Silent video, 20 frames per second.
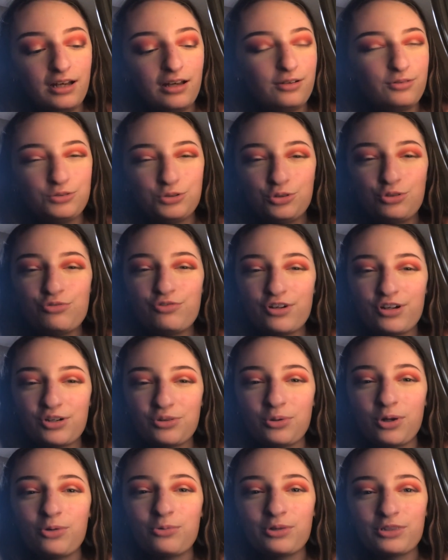I don't do very
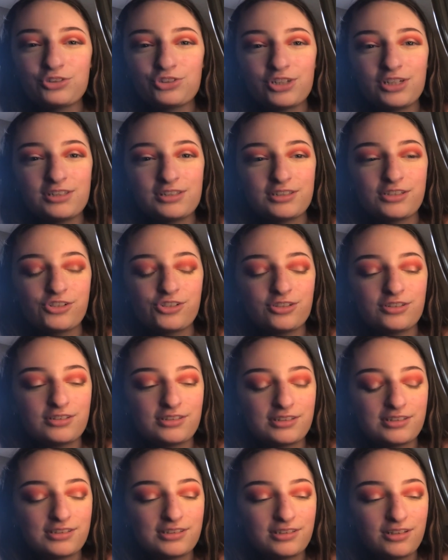well with
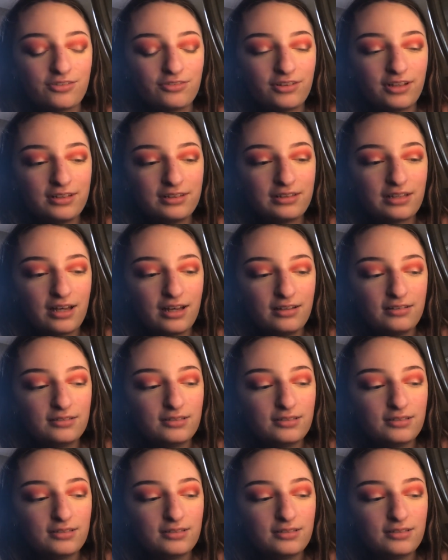transitions and stuff like that.